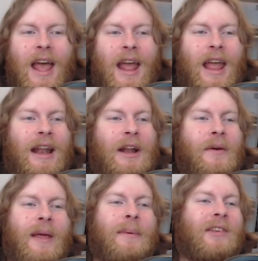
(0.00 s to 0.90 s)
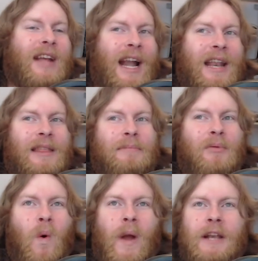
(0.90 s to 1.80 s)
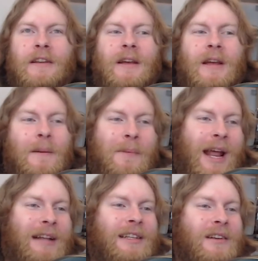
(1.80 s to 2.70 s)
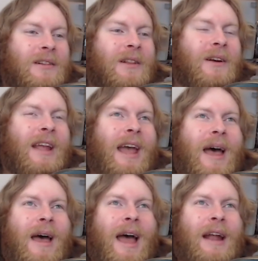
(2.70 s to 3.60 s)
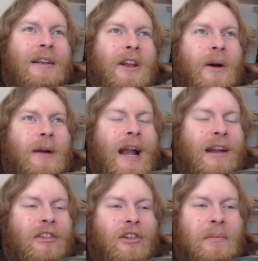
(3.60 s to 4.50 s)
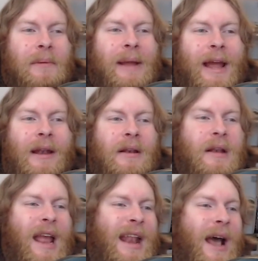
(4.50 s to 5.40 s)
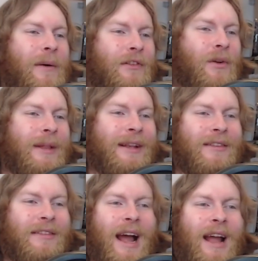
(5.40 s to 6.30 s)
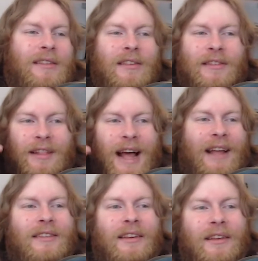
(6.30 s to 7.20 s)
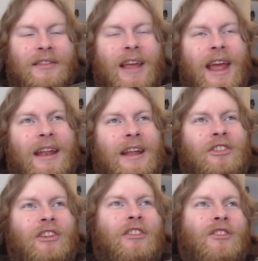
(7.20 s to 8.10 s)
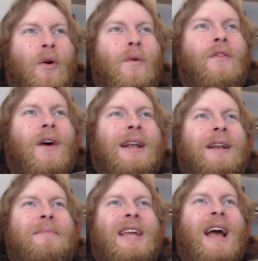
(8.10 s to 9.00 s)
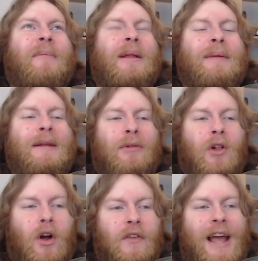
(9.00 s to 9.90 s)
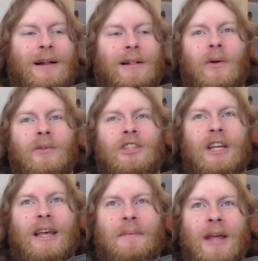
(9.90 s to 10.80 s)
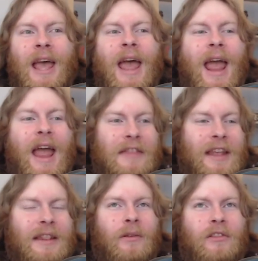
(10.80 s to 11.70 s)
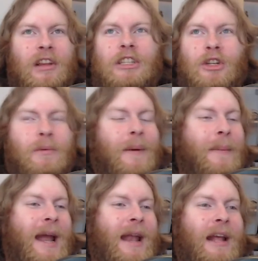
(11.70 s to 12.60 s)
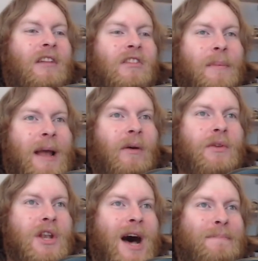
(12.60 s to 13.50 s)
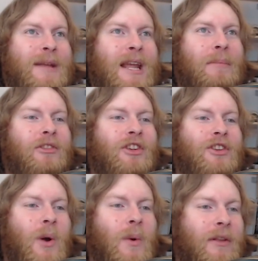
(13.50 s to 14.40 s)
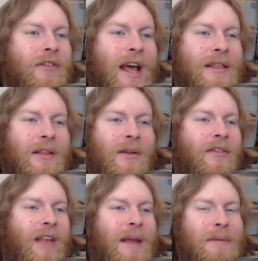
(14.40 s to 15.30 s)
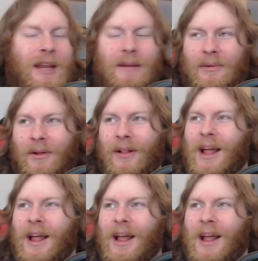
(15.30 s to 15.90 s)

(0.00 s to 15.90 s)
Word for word: And I know that was kind of the point, but I still look at, at, you know, kind of Superman and how his only disguise is glasses. And it's just so funny to me how many people are that close to him. And then they'll see Superman and somehow not be able to notice that they're the same people.